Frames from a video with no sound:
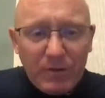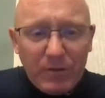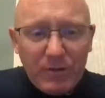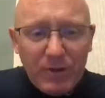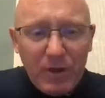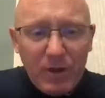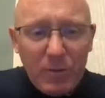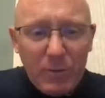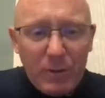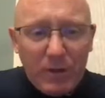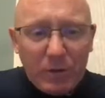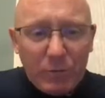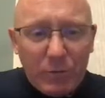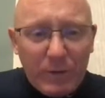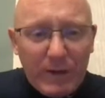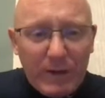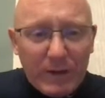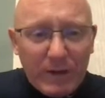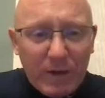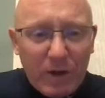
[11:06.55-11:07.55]
here because we
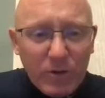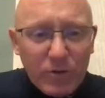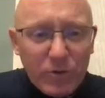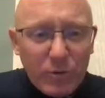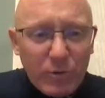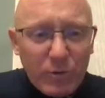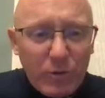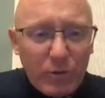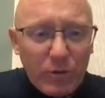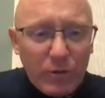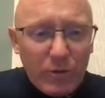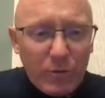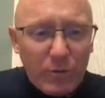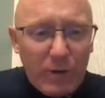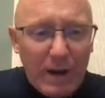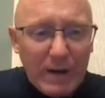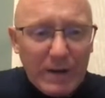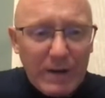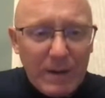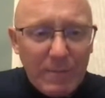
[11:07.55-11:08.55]
get larger as we go to the
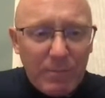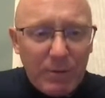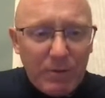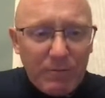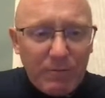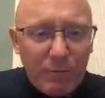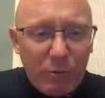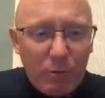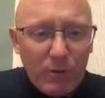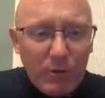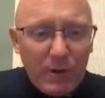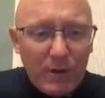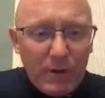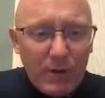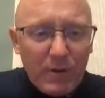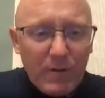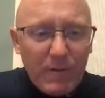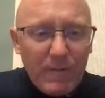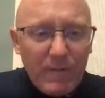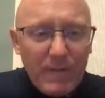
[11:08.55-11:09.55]
right, and put 4
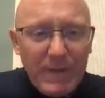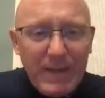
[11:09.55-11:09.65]
here.